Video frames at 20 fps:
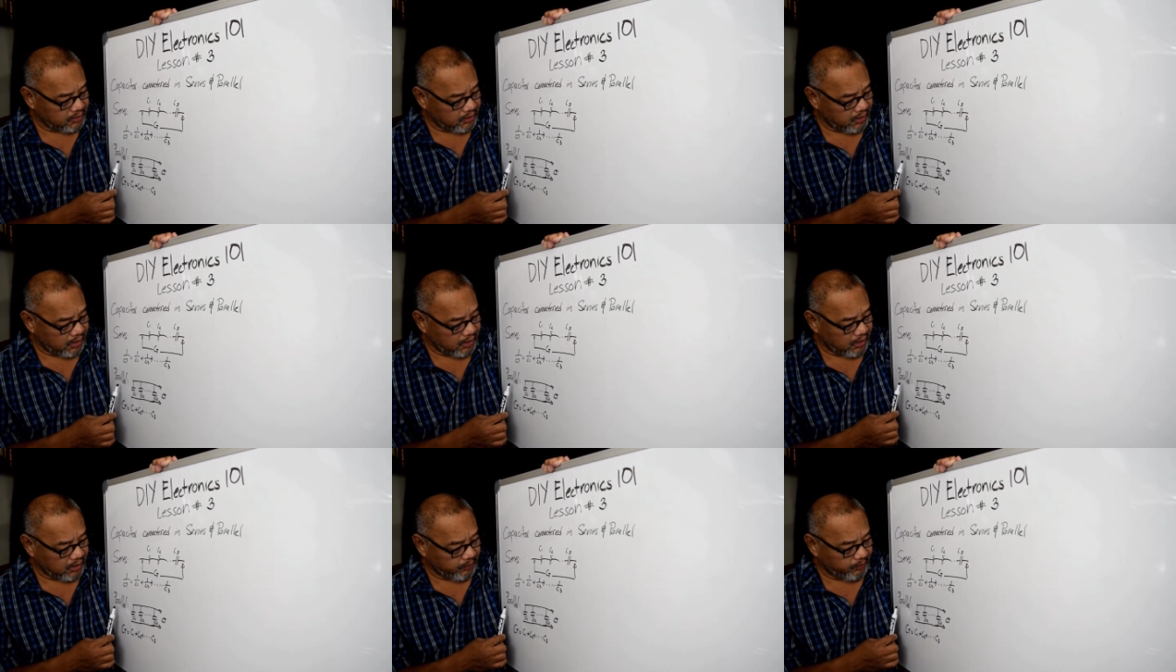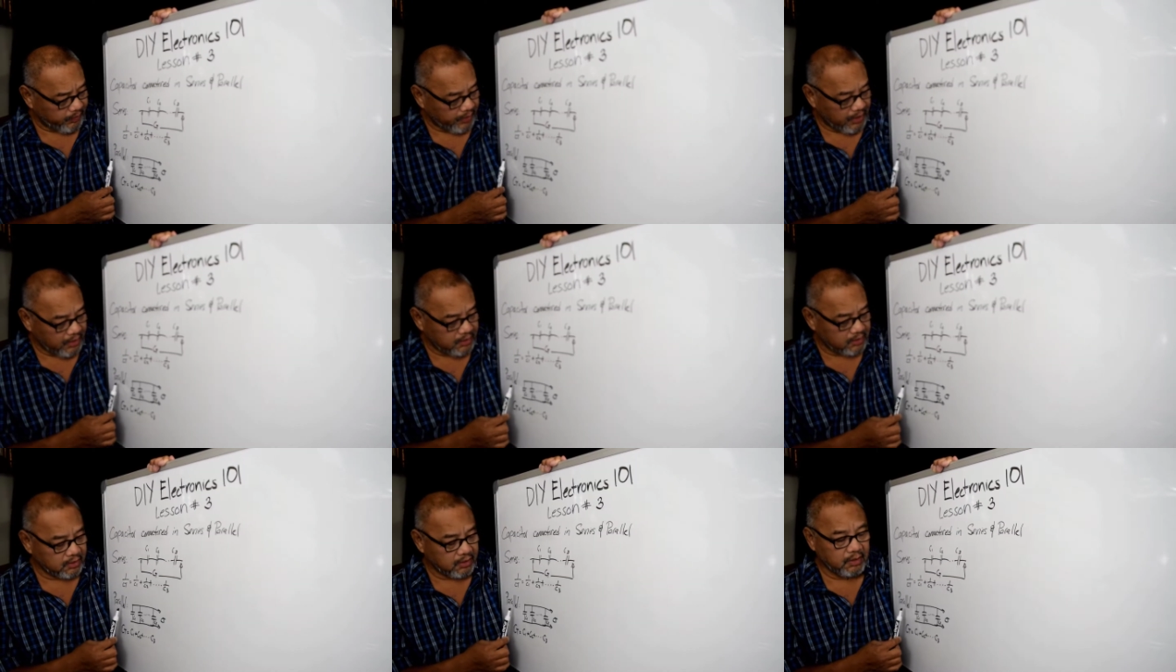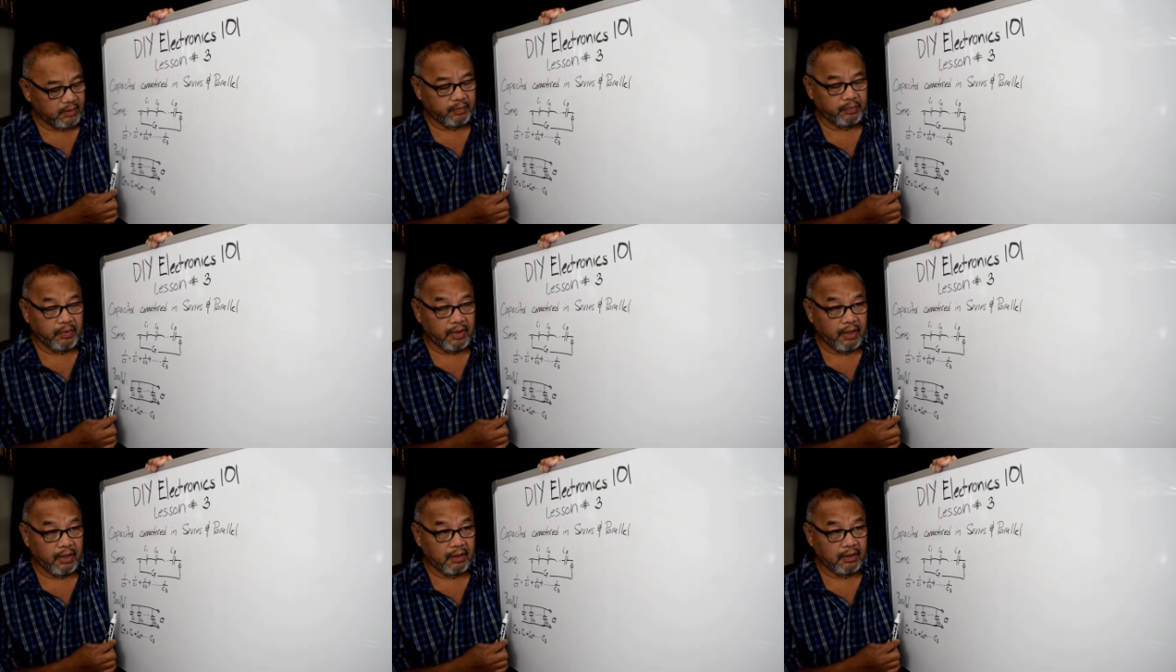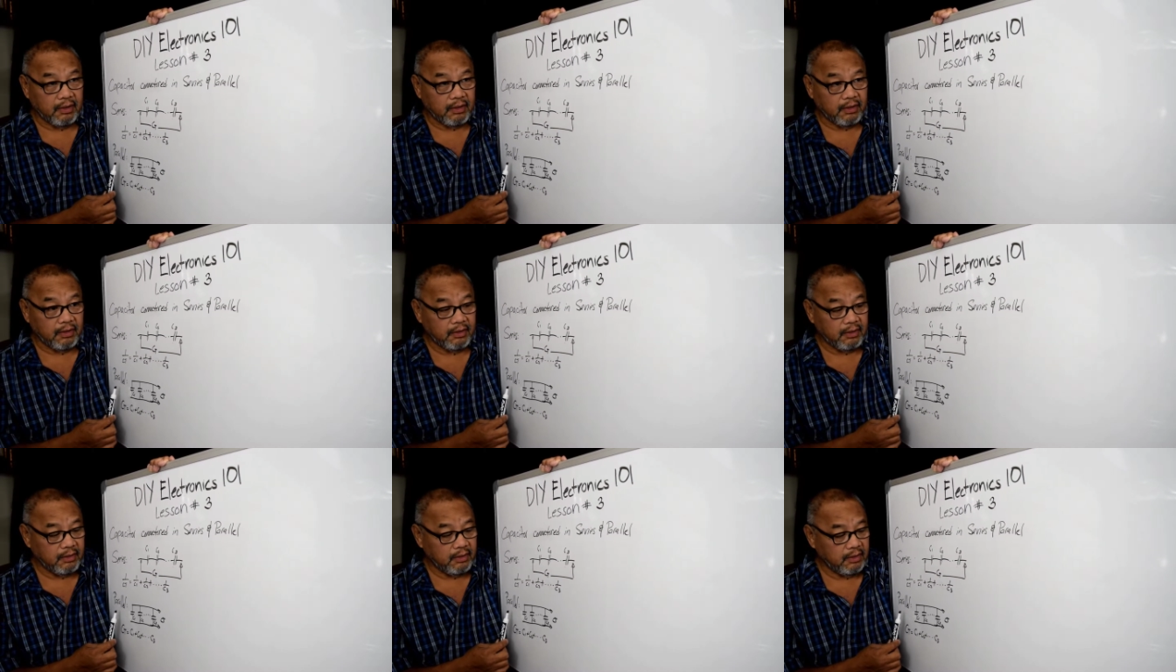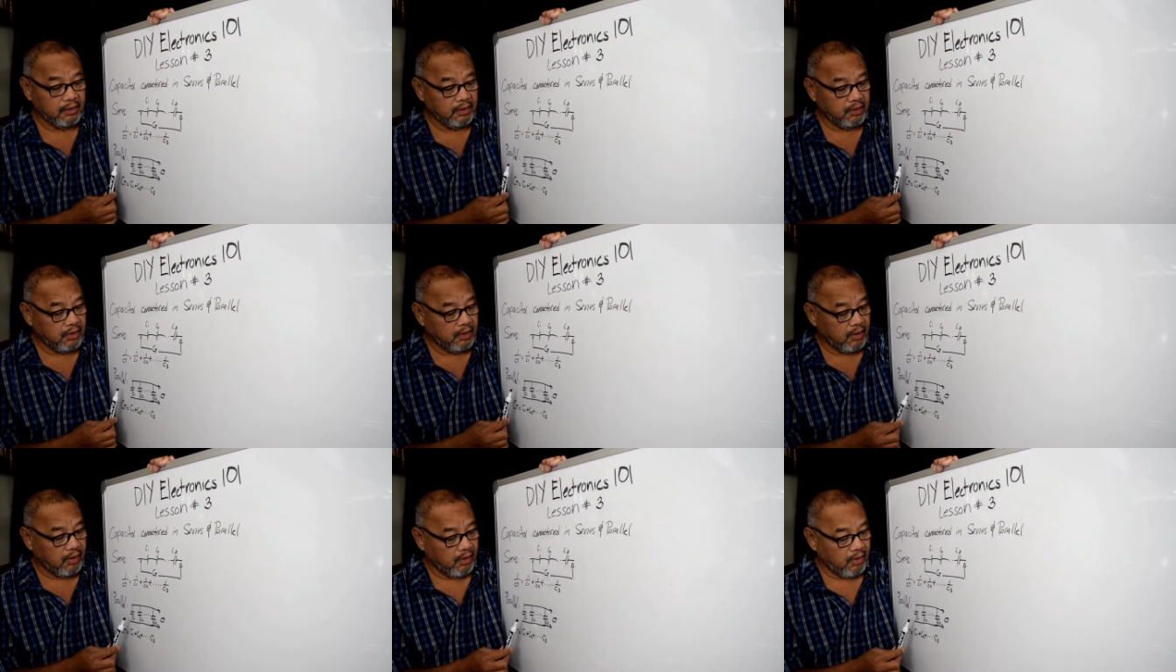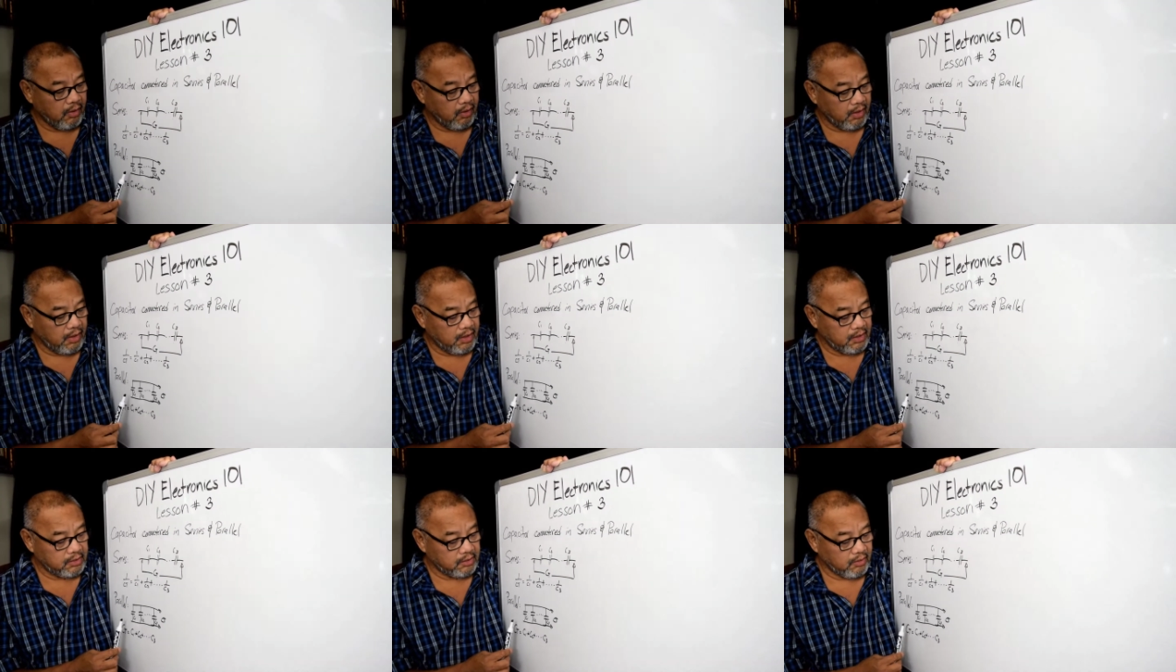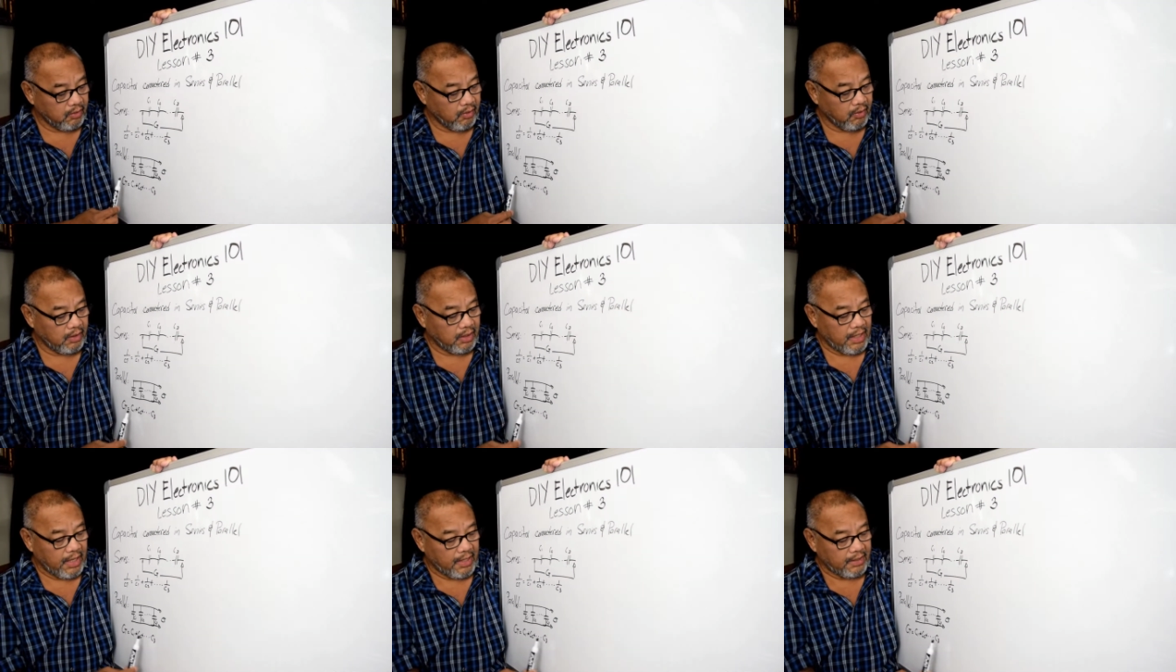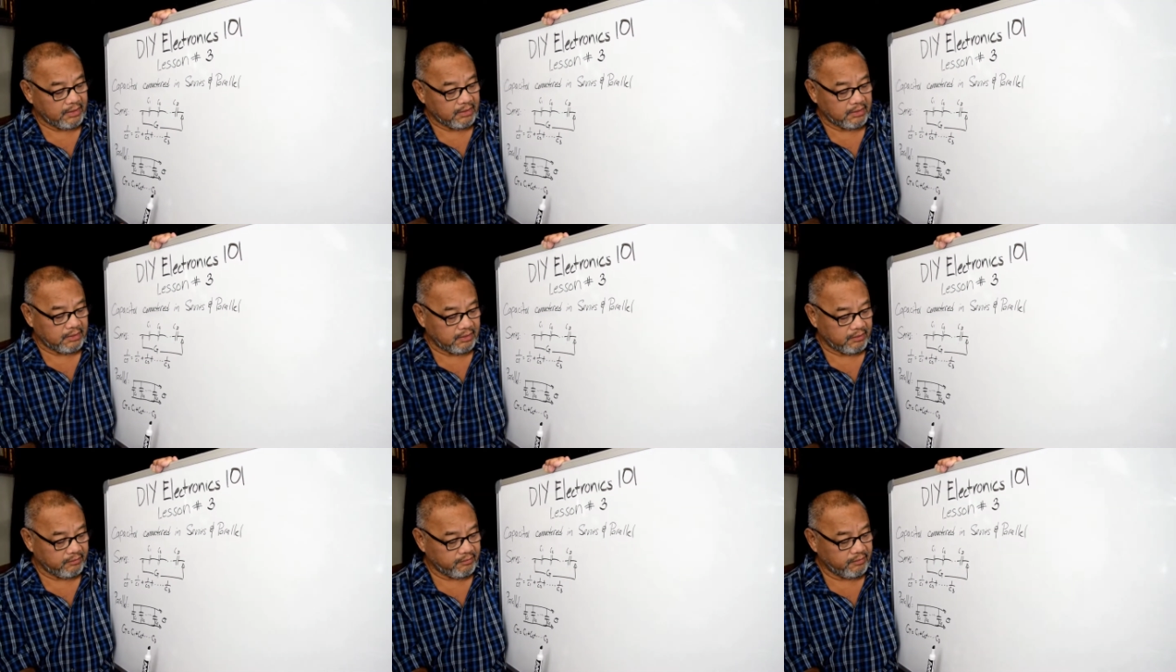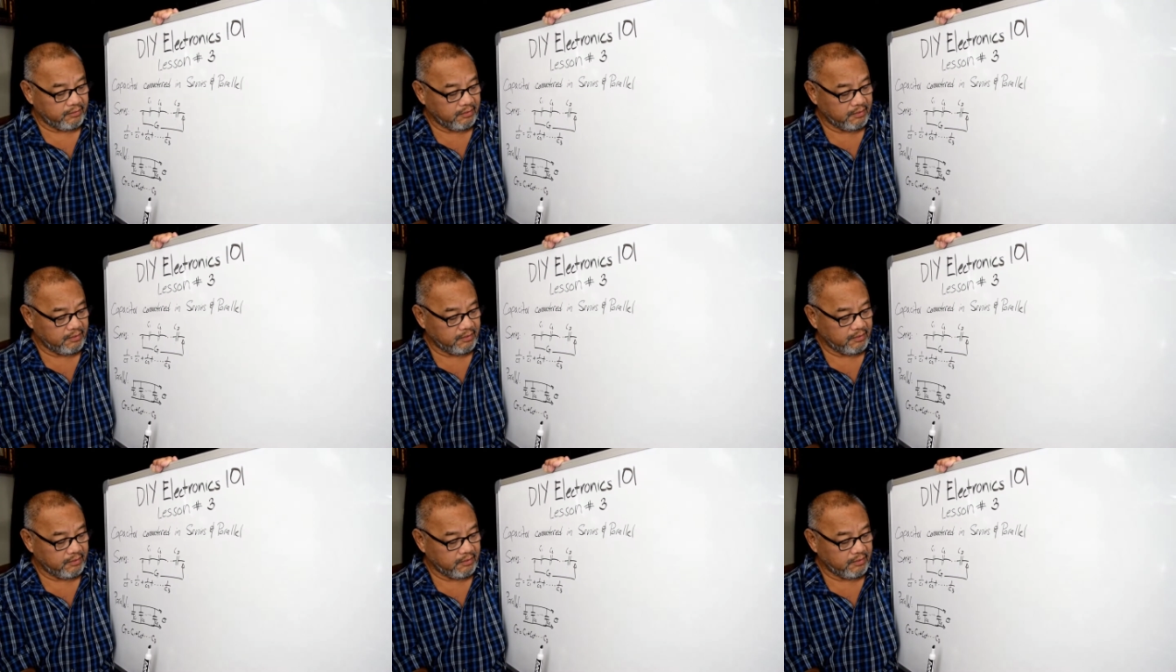a capacitor in parallel is all additive.